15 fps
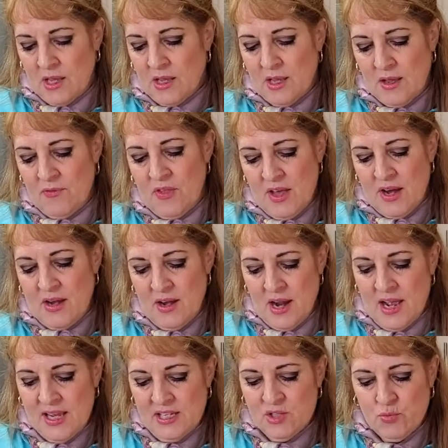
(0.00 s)
give that a
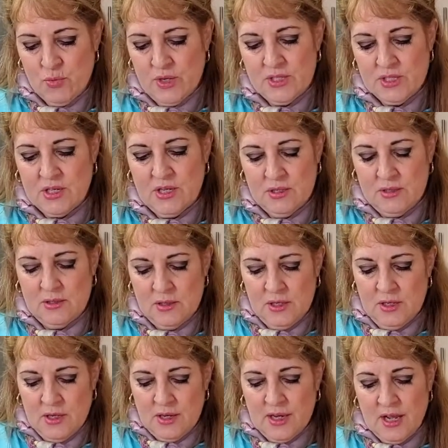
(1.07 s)
nice whisk.
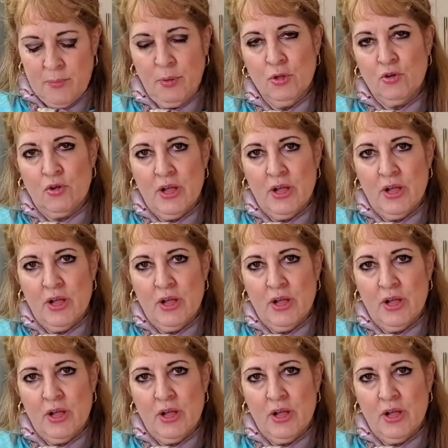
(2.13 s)
Gotta put a little